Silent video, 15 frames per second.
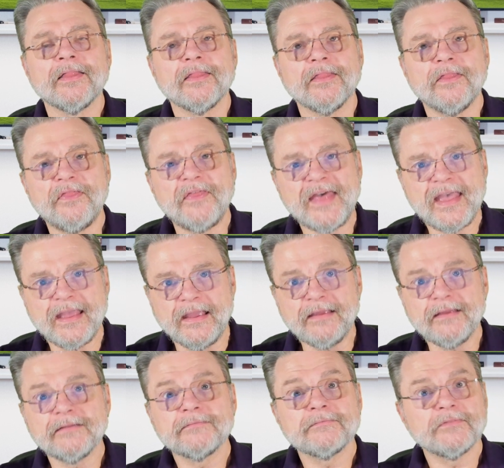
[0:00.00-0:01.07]

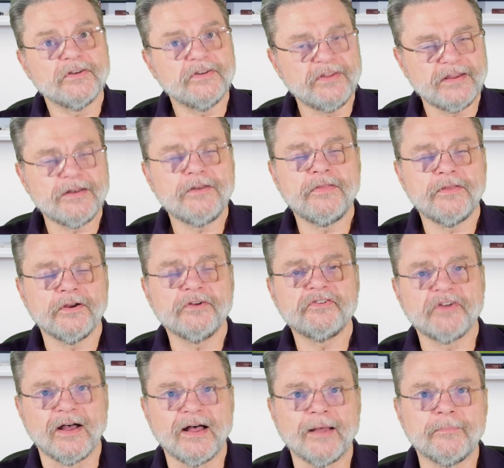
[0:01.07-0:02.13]
They did their
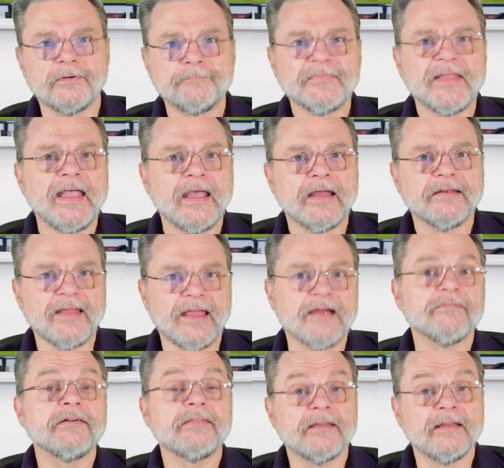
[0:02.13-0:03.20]
job, and
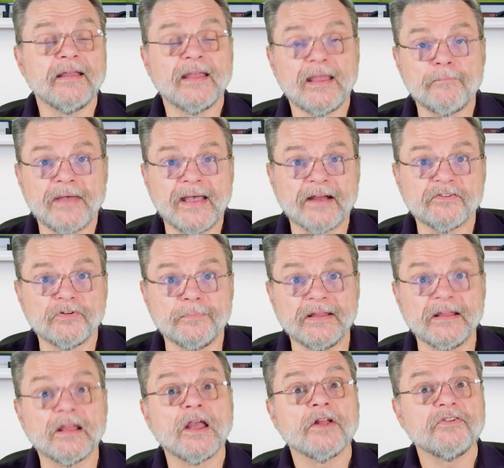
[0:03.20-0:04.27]
everything came back to
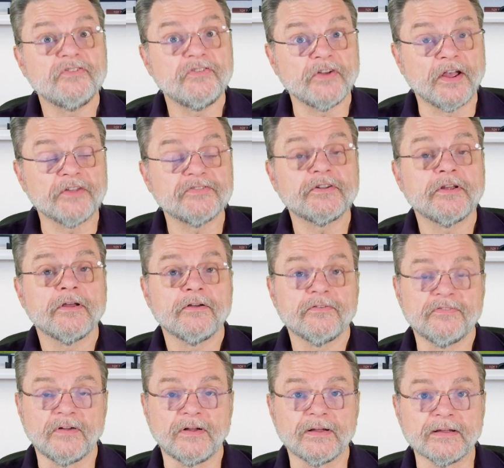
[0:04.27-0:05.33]
me just
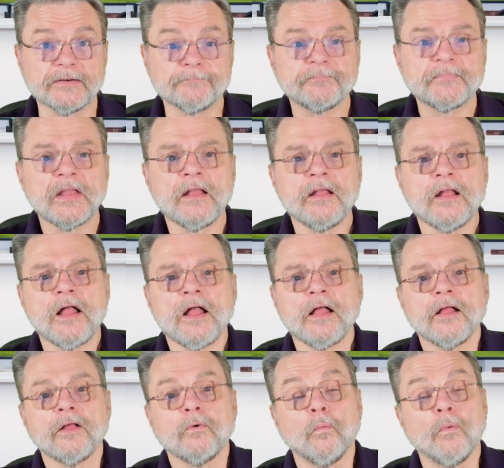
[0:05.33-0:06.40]
fine.
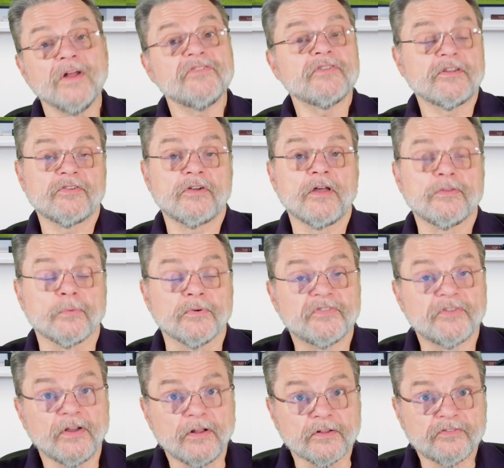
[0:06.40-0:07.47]
Once I saw the
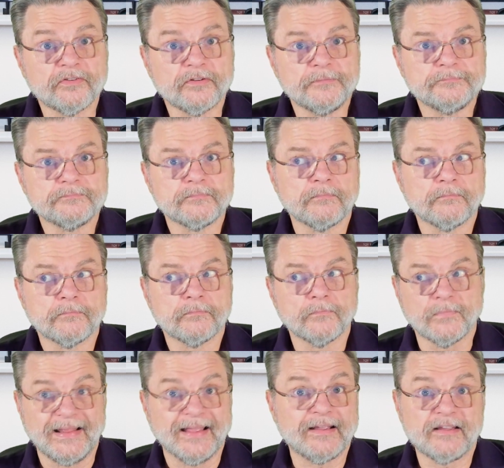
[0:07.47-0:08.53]
results,
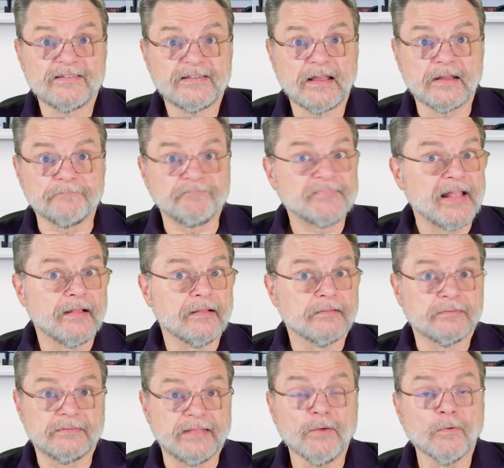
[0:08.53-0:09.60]
like I said,
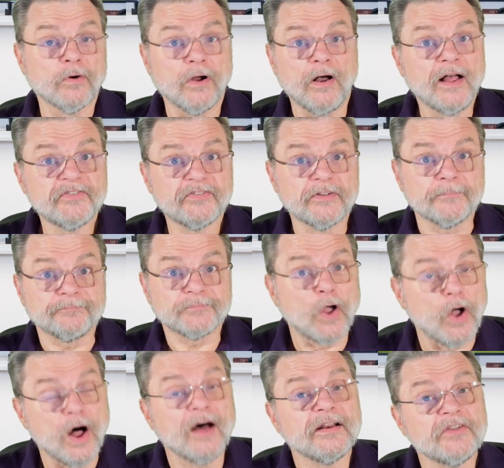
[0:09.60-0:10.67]
they were awesome.
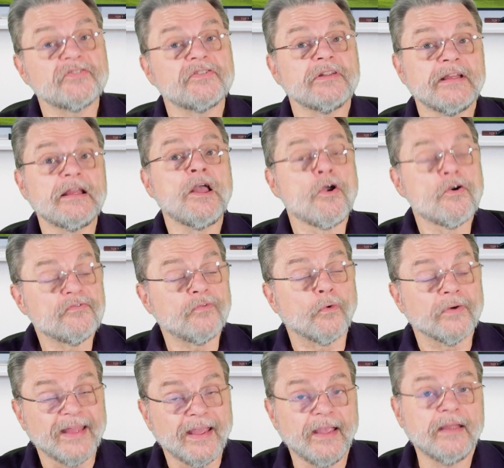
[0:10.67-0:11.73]
Honestly,
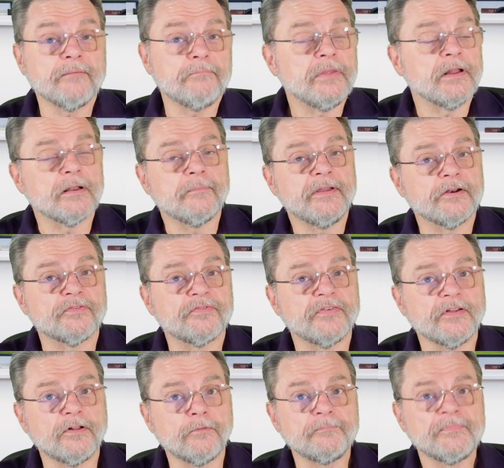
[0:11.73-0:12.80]
for an 8 millimeter
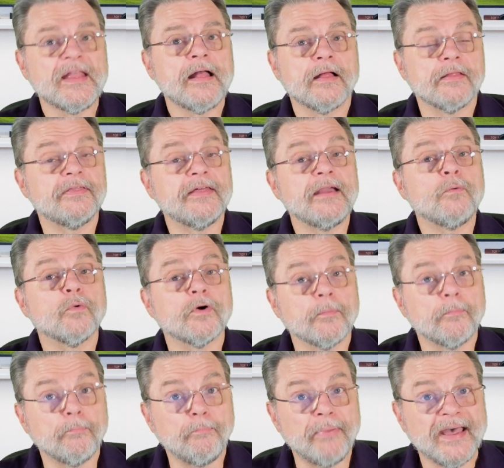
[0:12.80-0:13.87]
film, they were
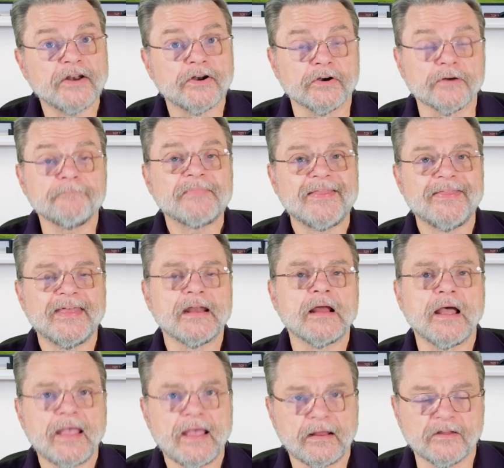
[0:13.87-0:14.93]
better than
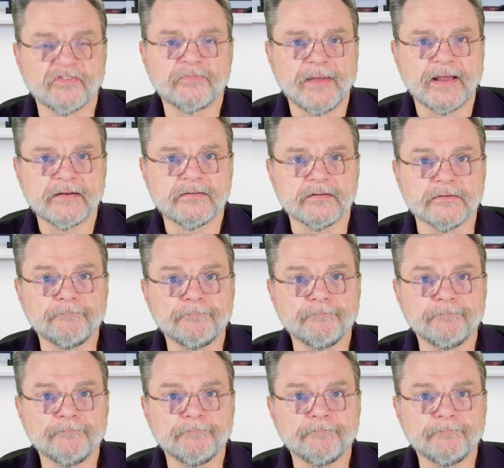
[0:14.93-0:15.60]
I had expected.